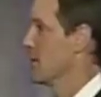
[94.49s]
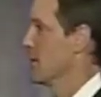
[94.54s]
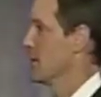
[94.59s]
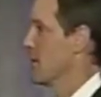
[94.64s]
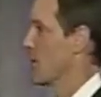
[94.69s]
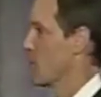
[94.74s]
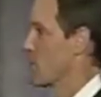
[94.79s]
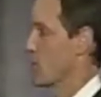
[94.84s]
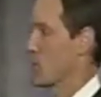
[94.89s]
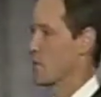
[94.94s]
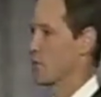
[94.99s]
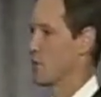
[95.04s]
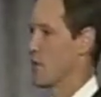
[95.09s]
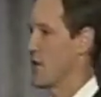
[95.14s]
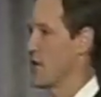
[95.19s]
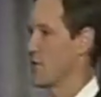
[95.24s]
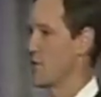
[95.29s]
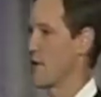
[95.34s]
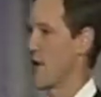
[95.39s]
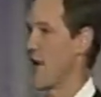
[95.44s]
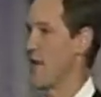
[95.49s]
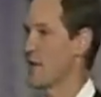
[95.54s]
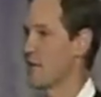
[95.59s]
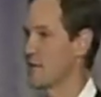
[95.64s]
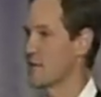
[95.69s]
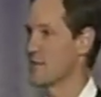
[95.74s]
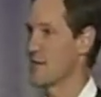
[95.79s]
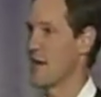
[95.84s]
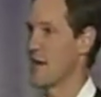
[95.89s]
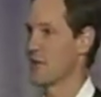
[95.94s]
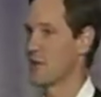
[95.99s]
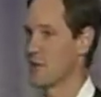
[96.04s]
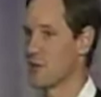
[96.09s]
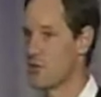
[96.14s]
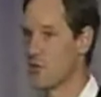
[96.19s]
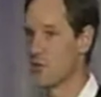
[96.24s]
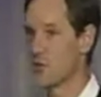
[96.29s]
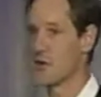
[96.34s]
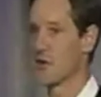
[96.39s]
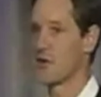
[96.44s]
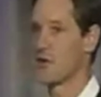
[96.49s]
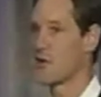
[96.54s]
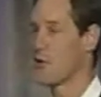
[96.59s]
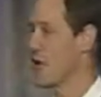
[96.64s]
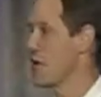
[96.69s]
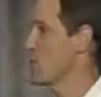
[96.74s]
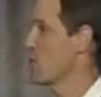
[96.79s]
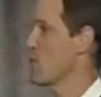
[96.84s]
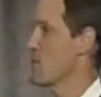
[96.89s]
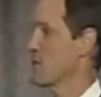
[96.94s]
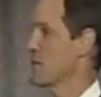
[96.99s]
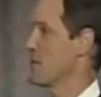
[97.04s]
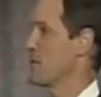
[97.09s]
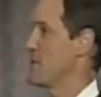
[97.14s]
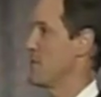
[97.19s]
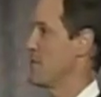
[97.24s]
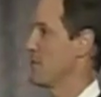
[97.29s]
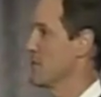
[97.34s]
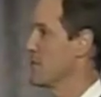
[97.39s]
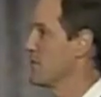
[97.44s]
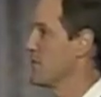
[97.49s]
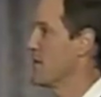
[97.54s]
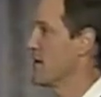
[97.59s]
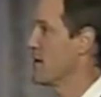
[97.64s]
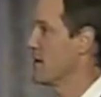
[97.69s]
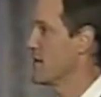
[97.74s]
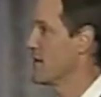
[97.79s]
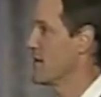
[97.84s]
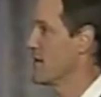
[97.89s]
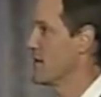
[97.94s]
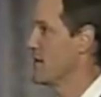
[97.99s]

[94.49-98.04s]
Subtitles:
or go to other outlets now to look at great work that people have done.